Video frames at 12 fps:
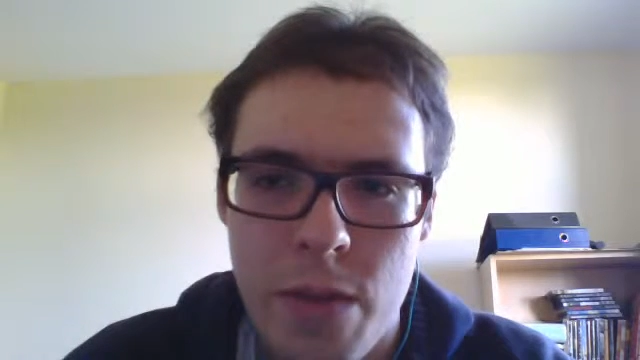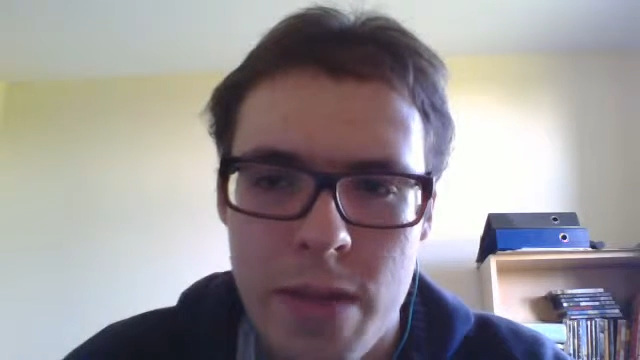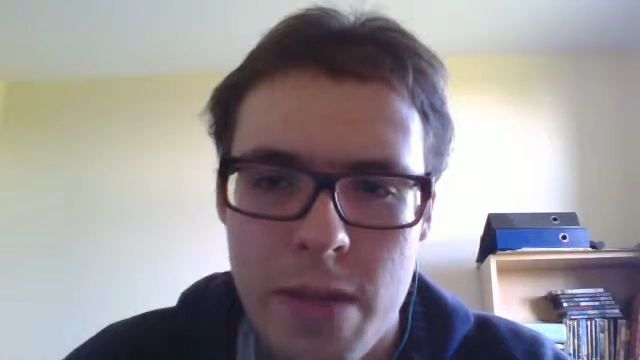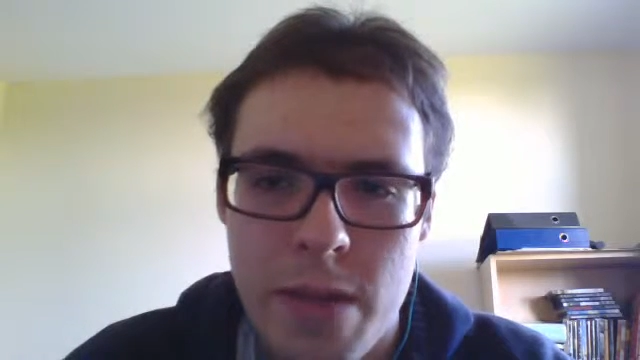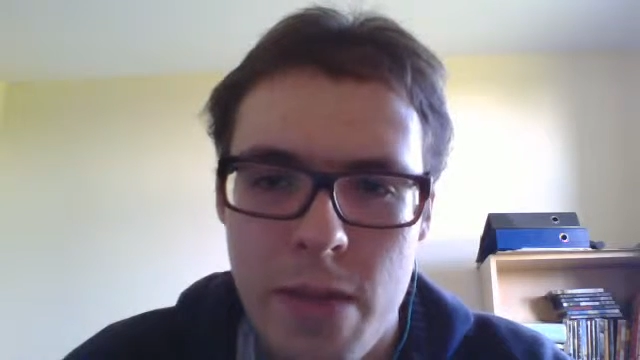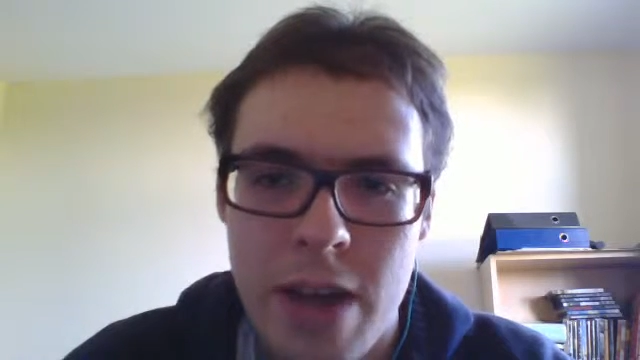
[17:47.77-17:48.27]
He
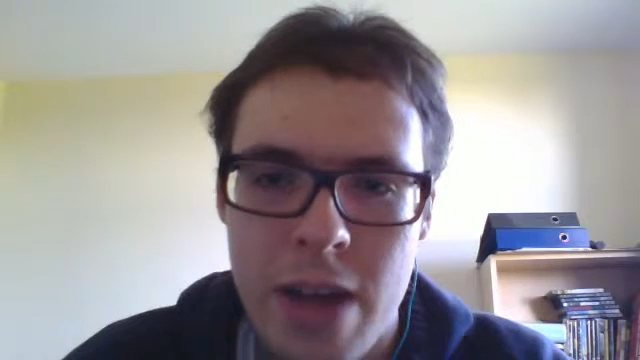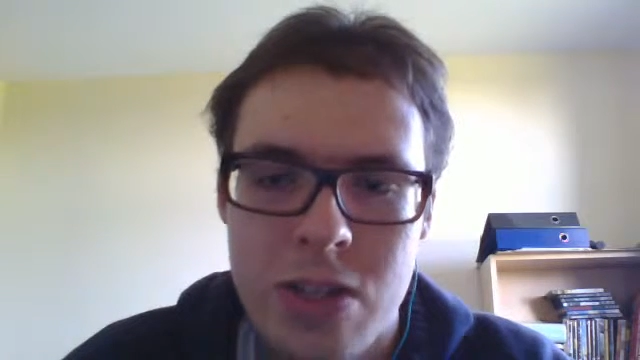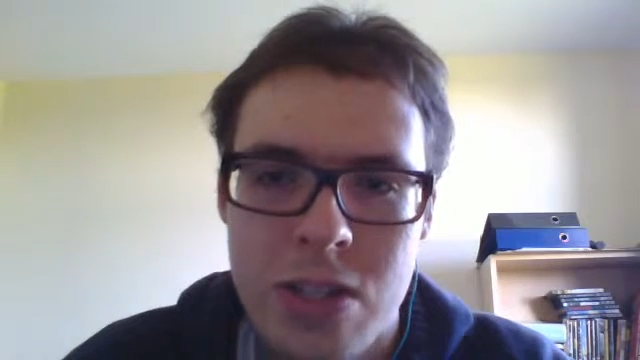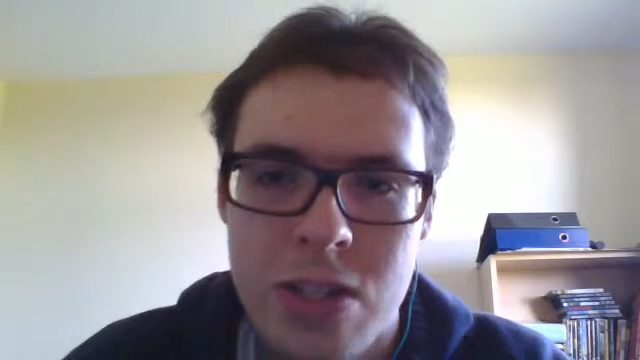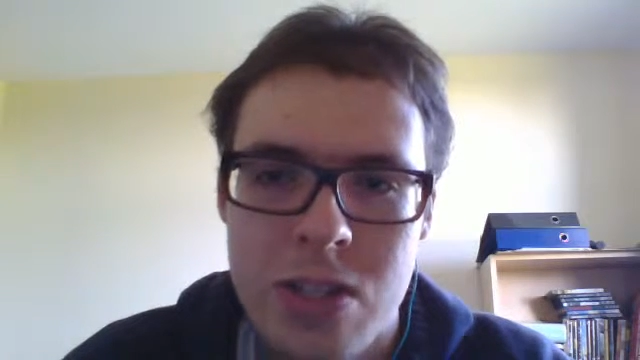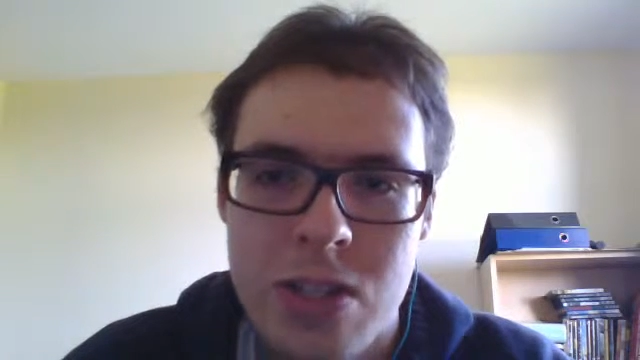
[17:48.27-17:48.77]
matched
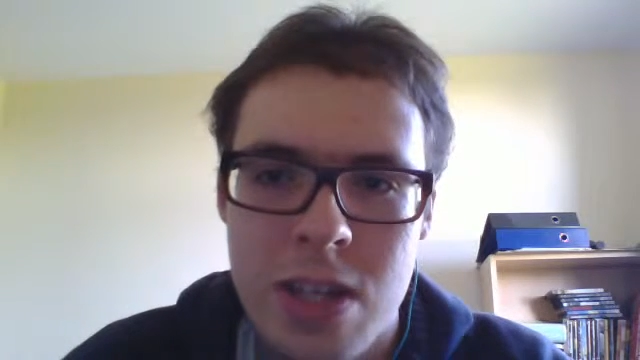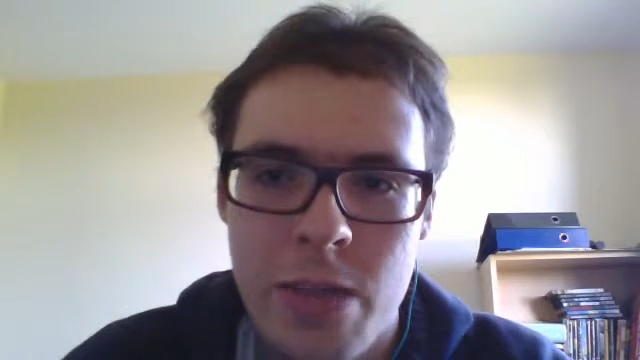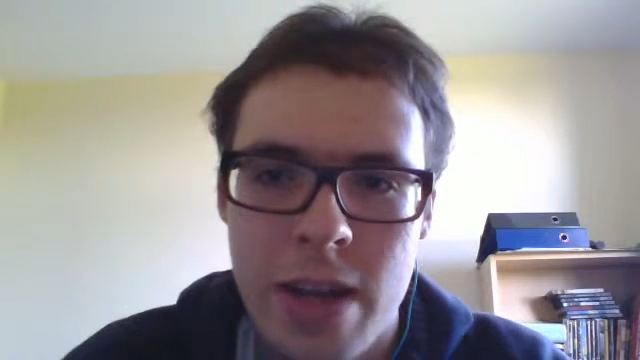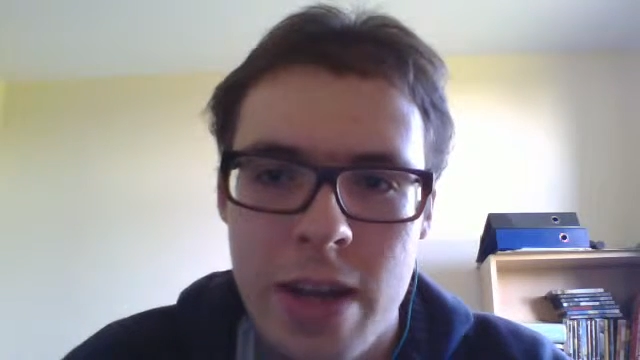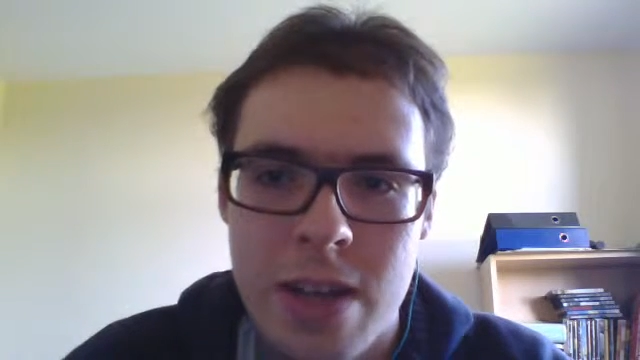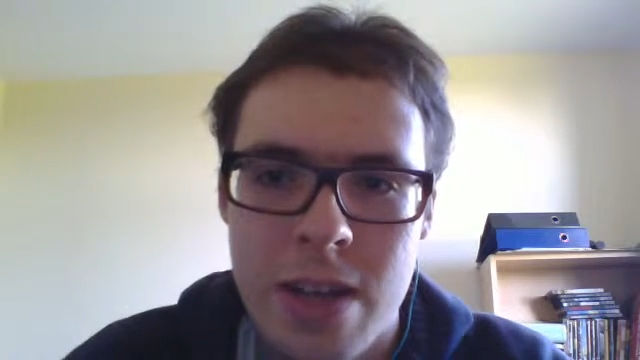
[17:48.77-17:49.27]
his
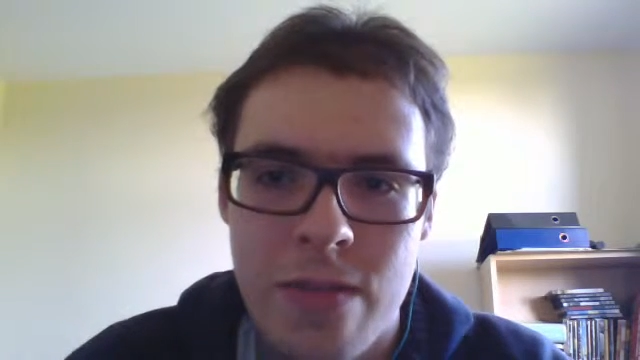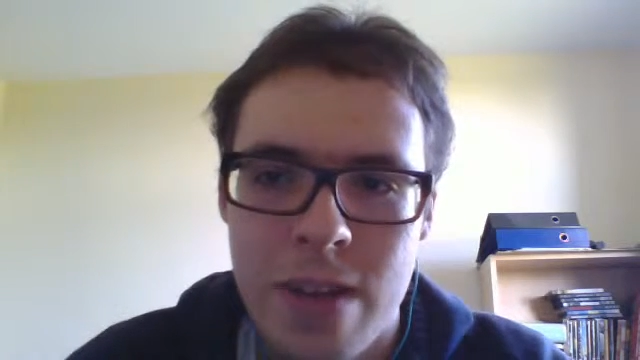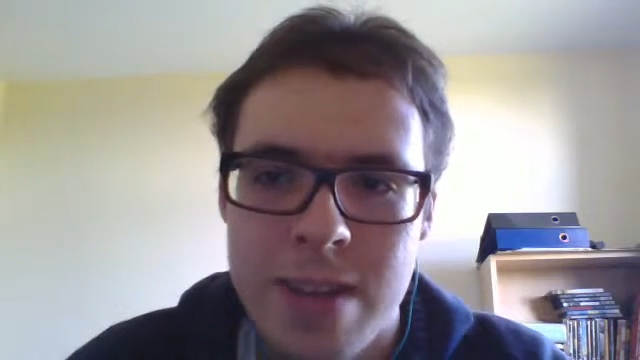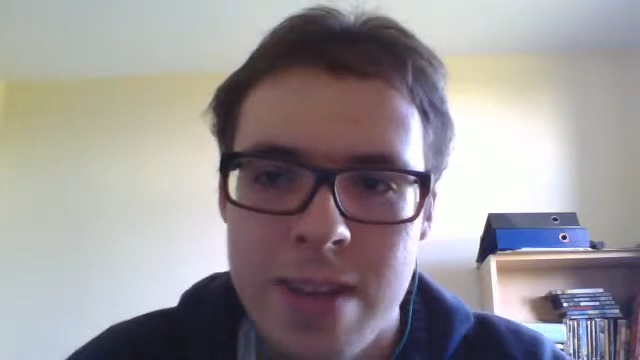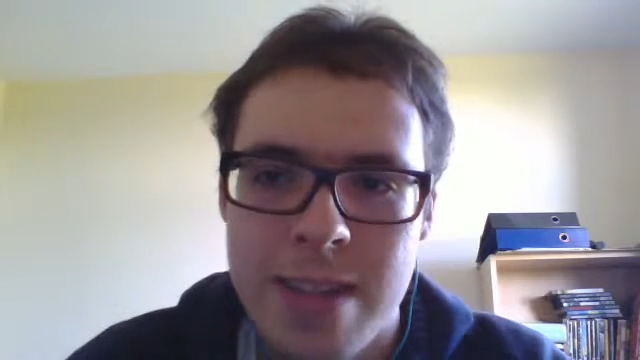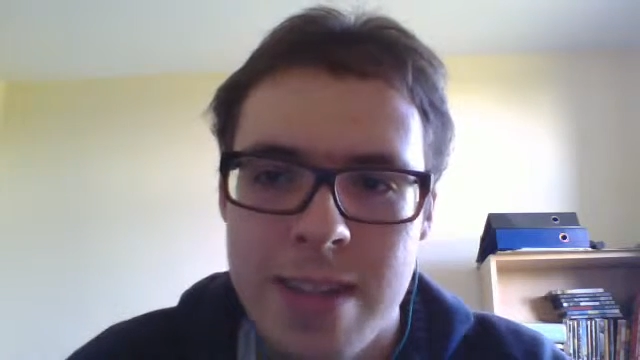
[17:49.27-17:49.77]
teammate in the
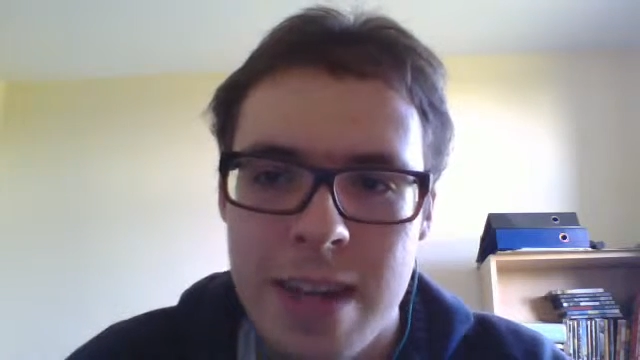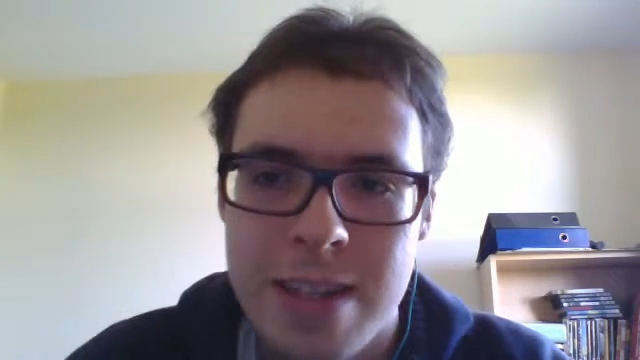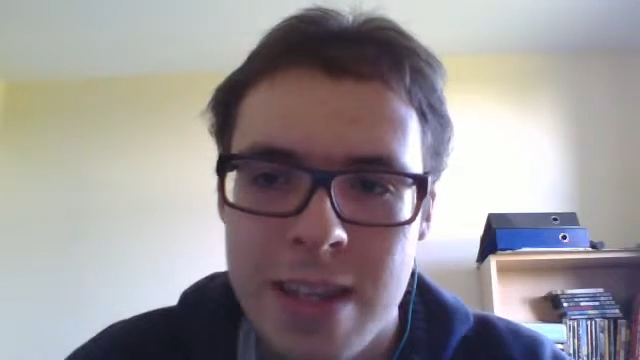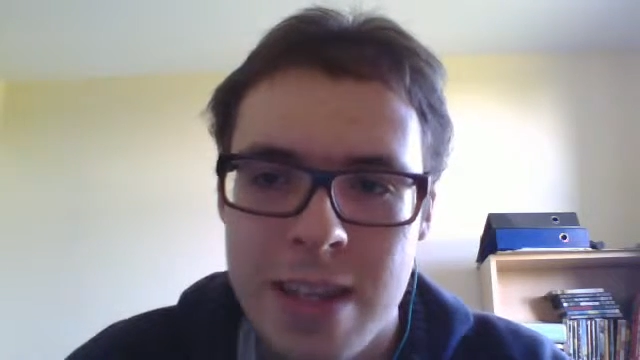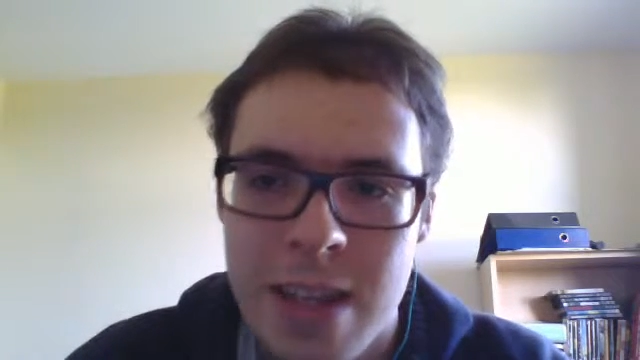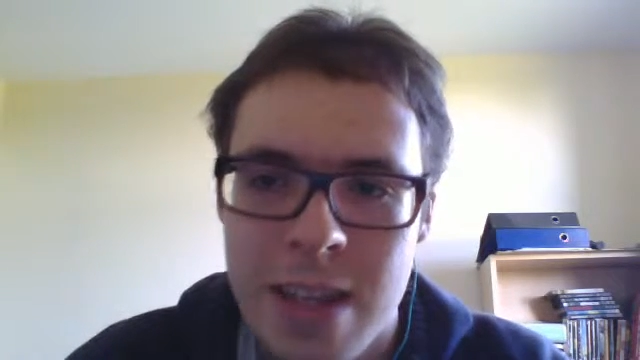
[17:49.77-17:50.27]
1st sector.